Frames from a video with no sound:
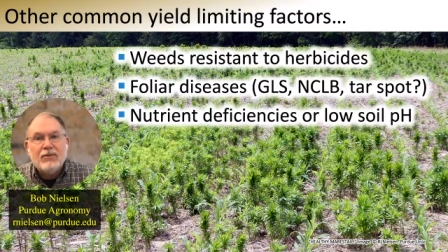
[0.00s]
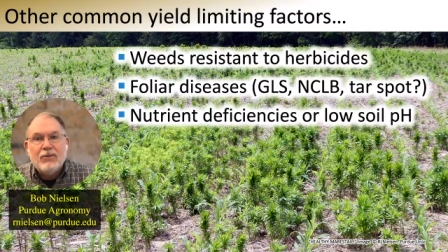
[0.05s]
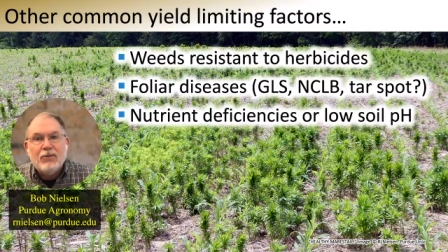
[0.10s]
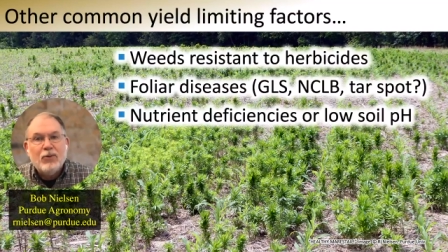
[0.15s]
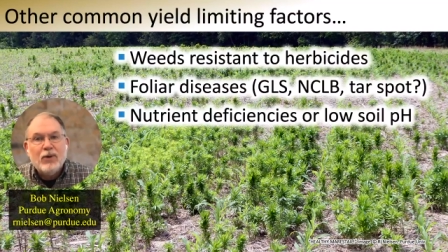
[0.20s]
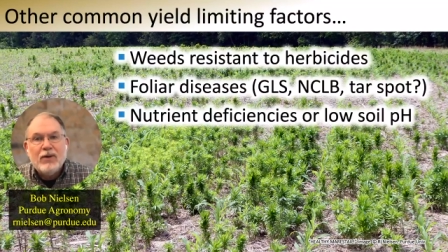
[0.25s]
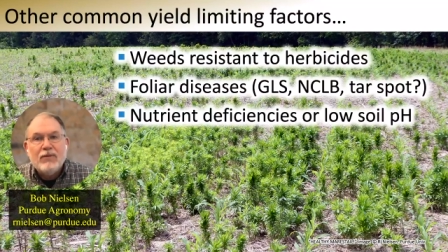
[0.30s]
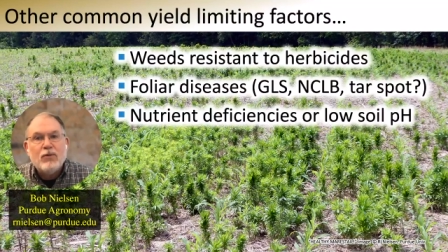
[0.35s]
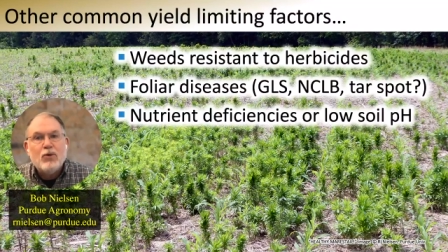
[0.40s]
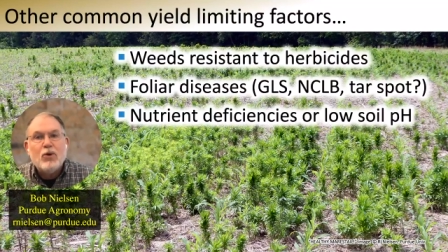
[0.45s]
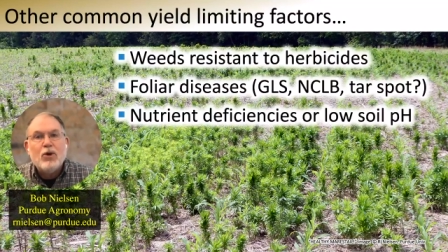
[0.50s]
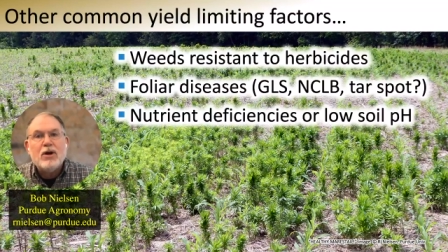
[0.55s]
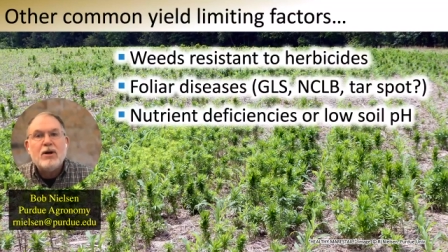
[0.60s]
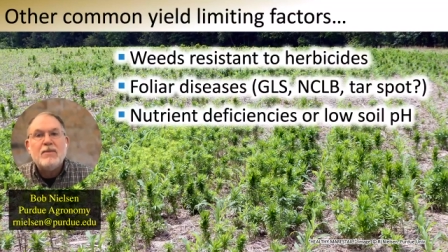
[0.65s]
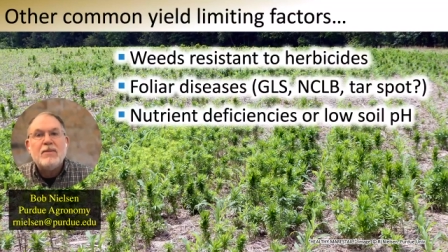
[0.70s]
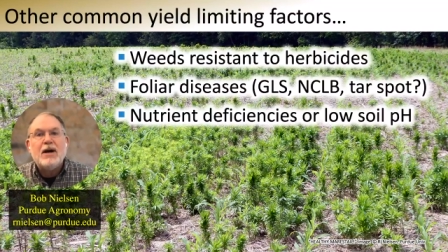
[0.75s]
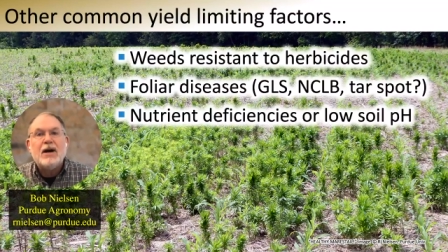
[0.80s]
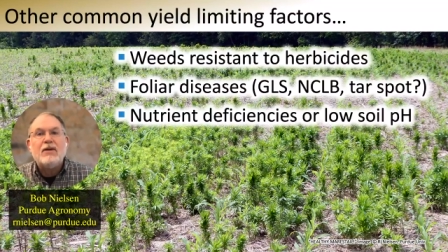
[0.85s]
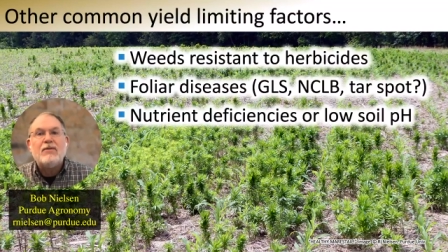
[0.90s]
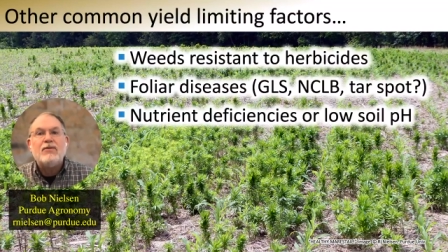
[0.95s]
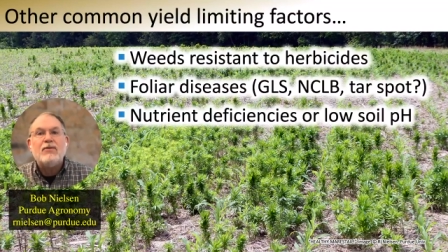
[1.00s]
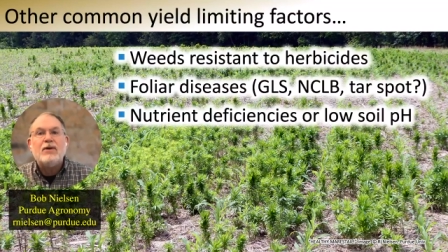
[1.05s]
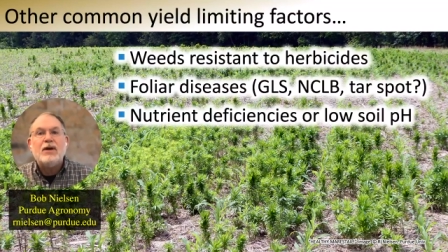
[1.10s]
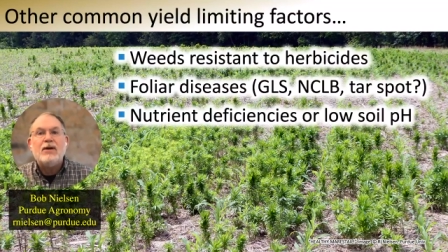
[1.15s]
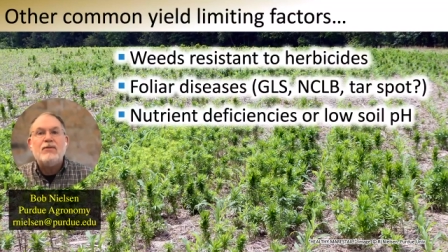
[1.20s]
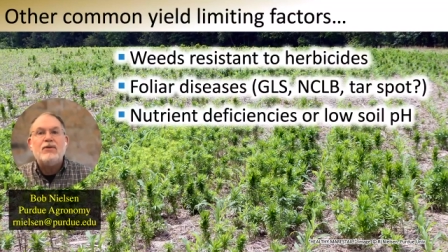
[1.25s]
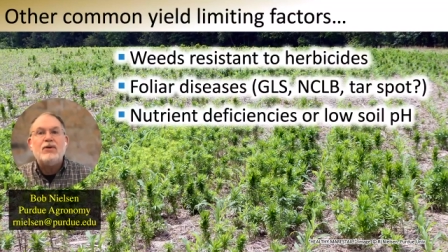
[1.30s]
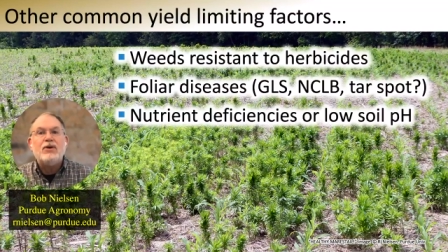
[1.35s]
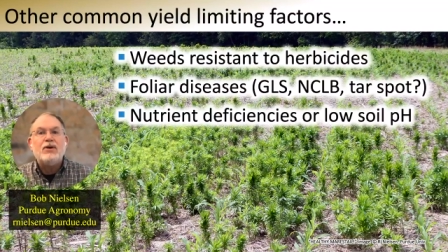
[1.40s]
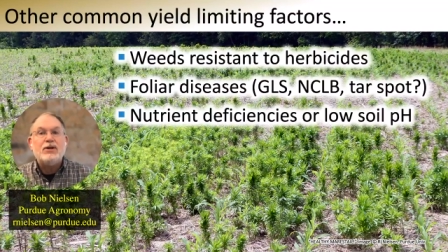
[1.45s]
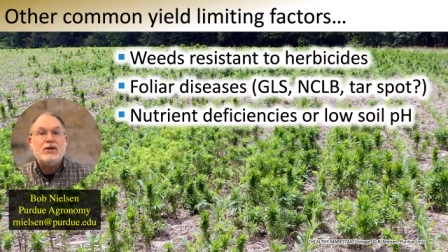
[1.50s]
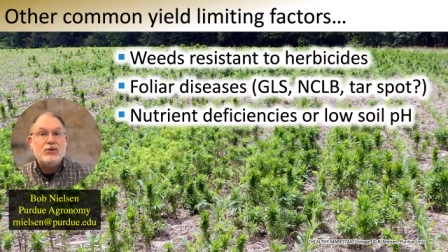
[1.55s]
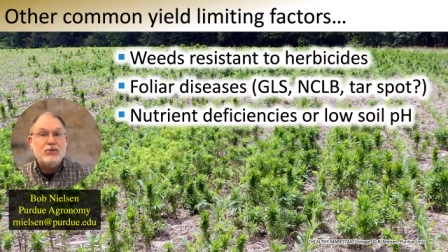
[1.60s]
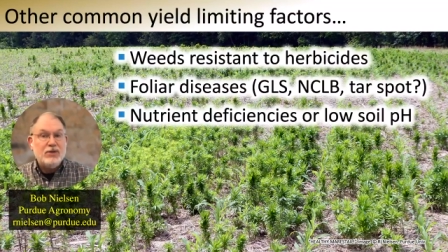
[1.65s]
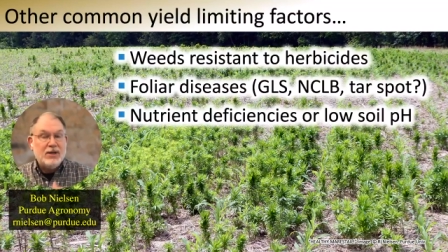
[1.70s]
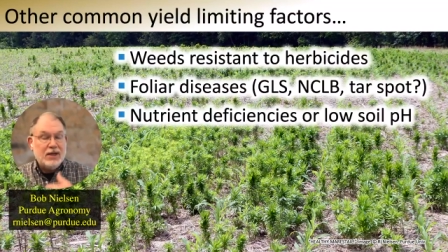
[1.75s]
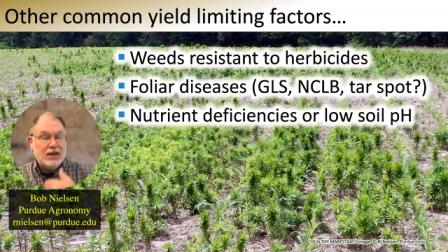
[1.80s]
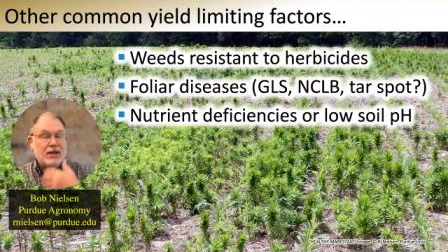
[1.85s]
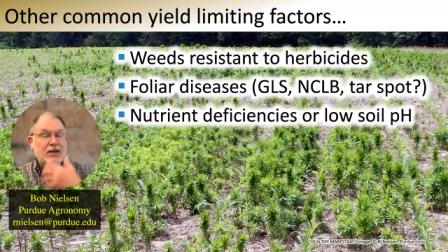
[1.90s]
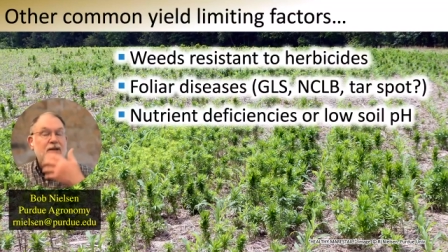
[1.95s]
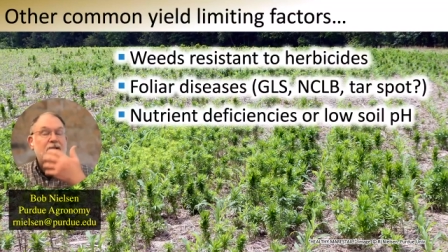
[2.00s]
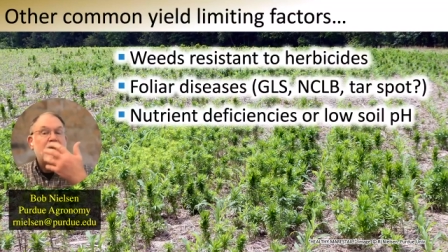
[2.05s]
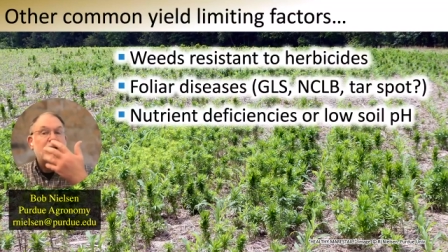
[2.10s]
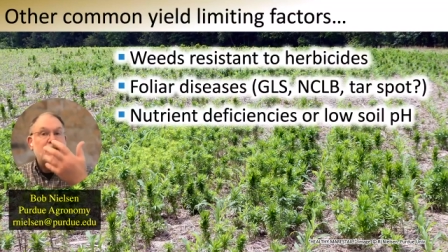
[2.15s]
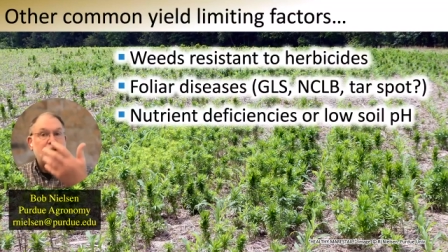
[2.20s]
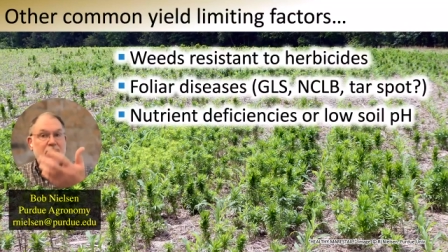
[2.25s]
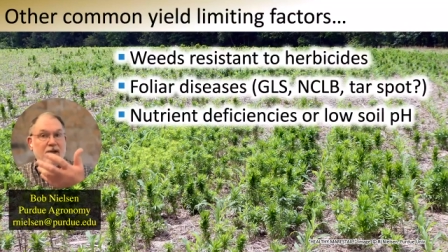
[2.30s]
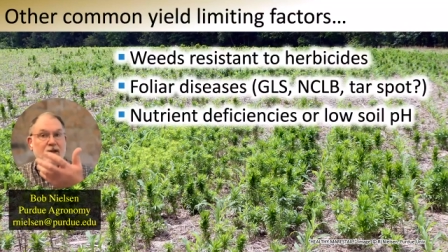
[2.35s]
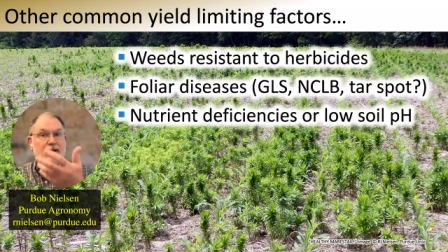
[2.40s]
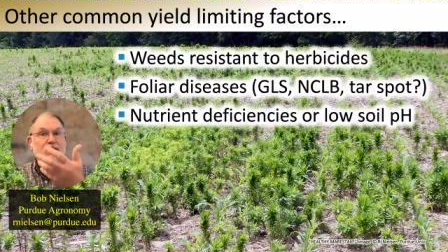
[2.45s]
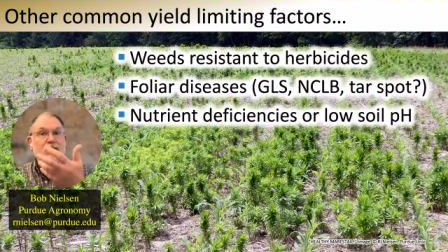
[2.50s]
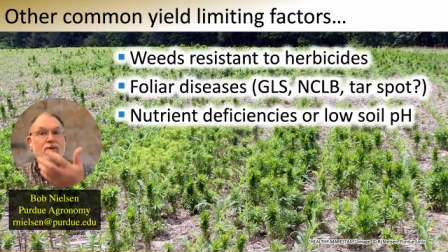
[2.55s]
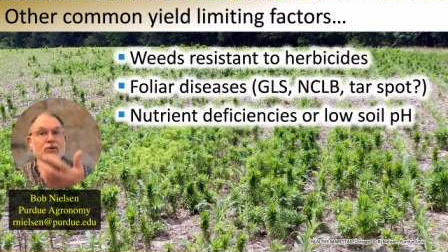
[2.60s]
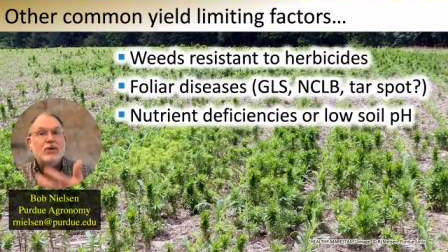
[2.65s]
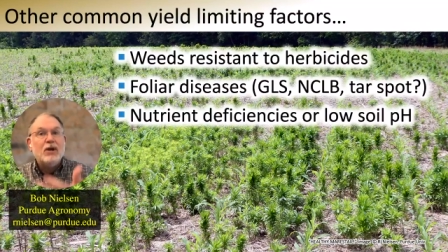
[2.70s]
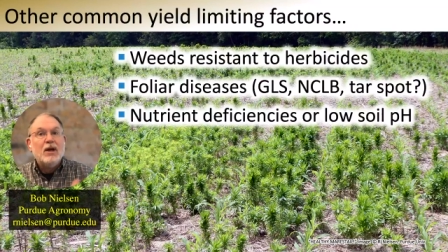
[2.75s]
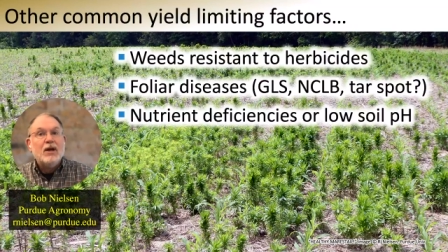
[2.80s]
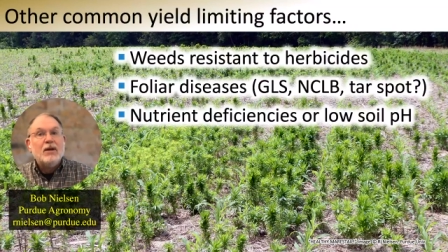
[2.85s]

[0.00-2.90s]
we've worried about forever, and you need to continue